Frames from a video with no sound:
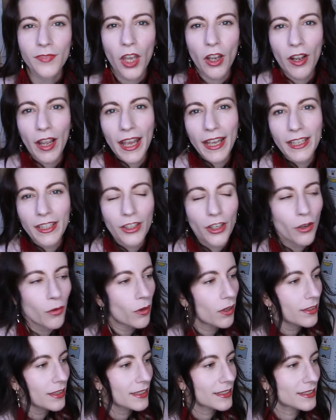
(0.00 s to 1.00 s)
Okay, you know
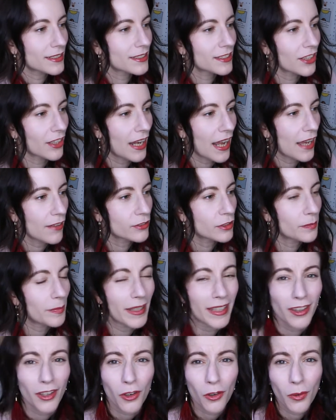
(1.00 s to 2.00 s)
what? This is going to have to
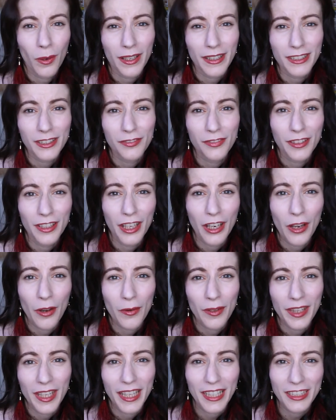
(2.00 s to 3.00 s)
be the quickest
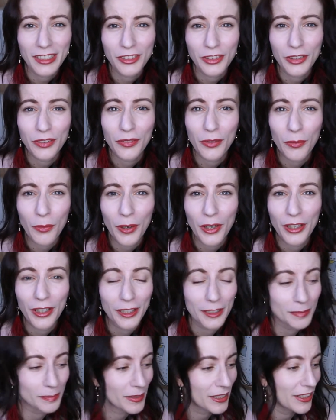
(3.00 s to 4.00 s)
video in the history of the
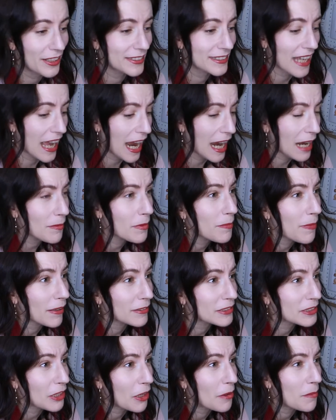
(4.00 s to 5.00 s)
world because I'm
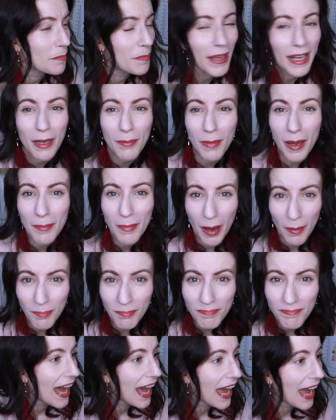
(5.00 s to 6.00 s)
about to go pick up my
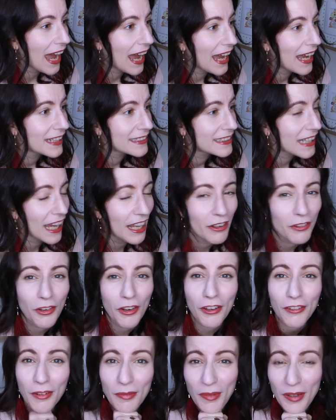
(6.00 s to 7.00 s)
mum and I don't
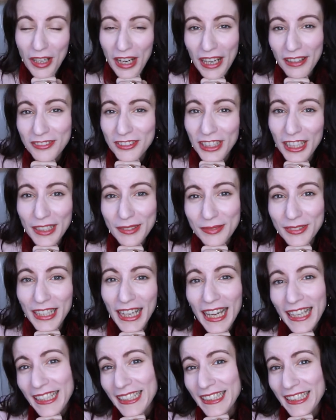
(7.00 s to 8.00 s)
know if I'm going to have time
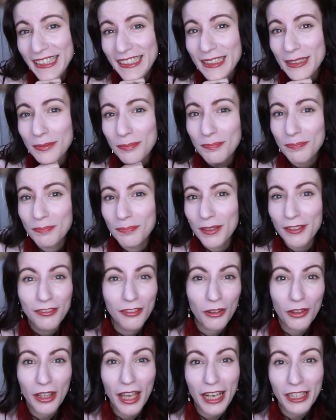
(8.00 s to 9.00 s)
to edit this
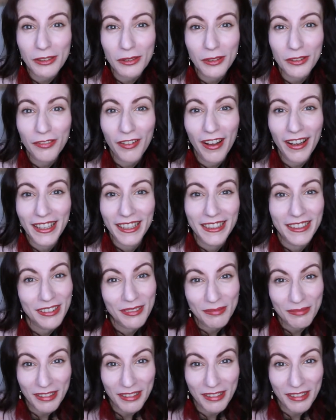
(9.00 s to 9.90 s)
before the actual fight.